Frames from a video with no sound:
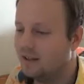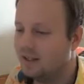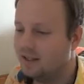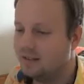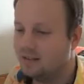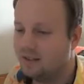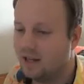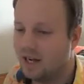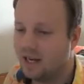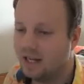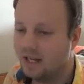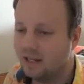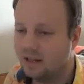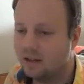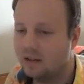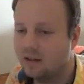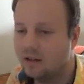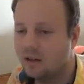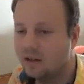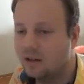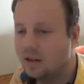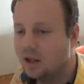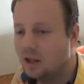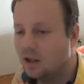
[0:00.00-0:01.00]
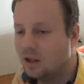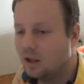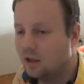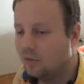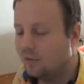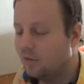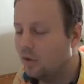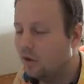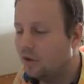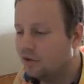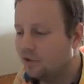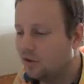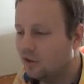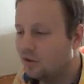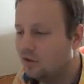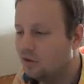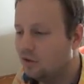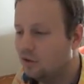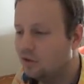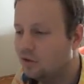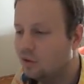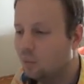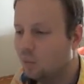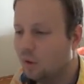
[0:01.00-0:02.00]
say tank, first
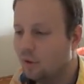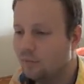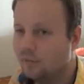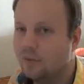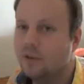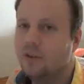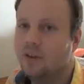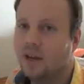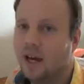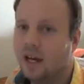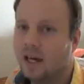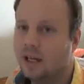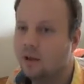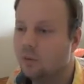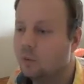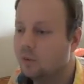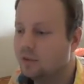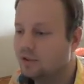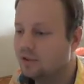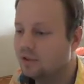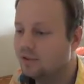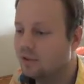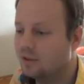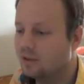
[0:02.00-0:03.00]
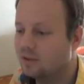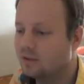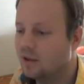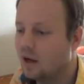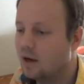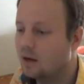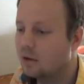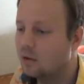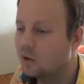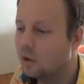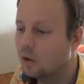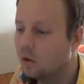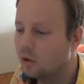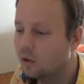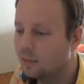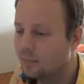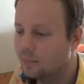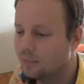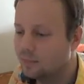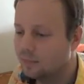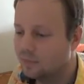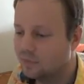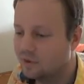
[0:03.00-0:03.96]
I'd use the word for tank, which is tanko,